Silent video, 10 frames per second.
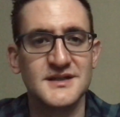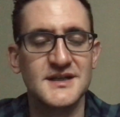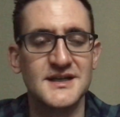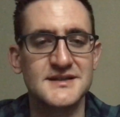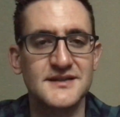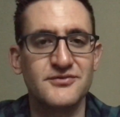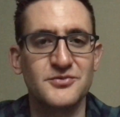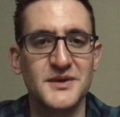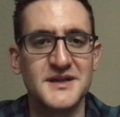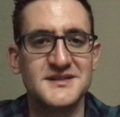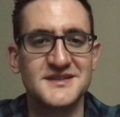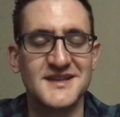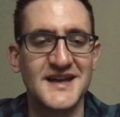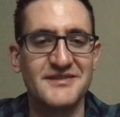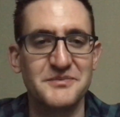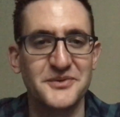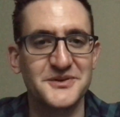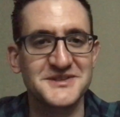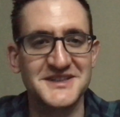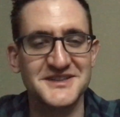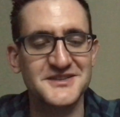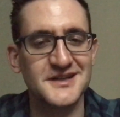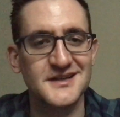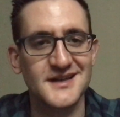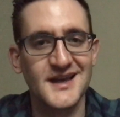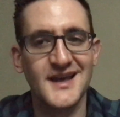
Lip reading: and lift weights and have a protein shake,